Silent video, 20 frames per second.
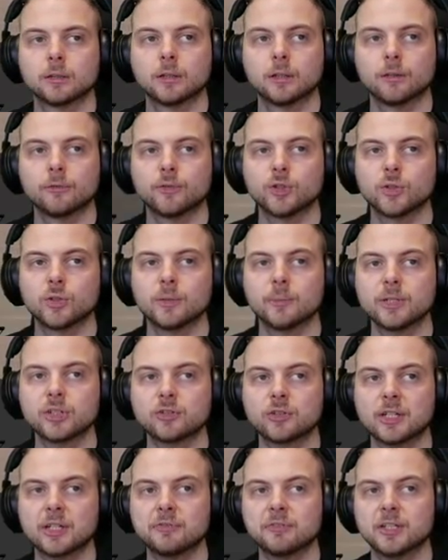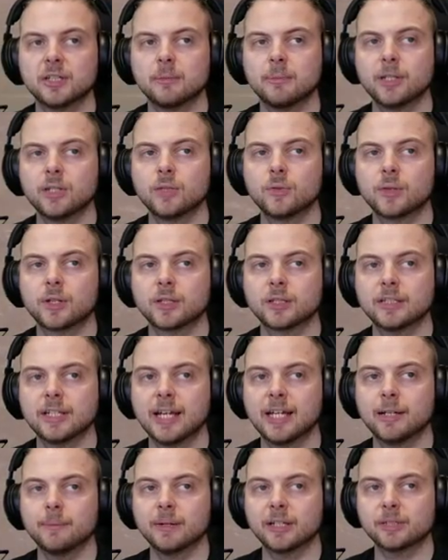If you do the mystery gift in the menu, you can
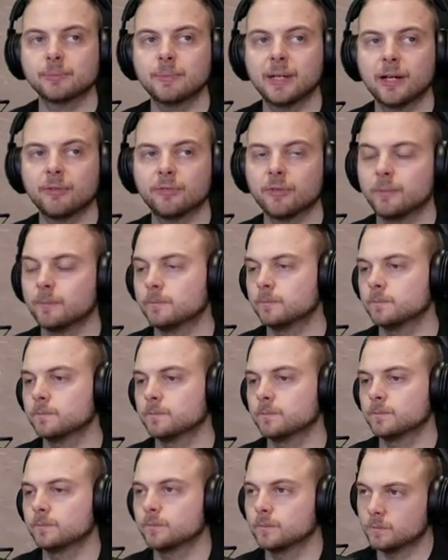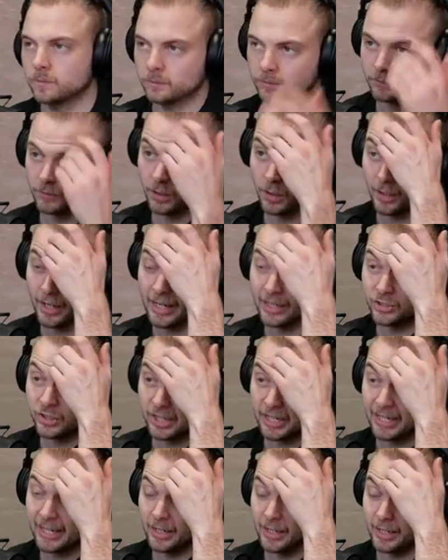Dynamax me out. Alright, I'll check it out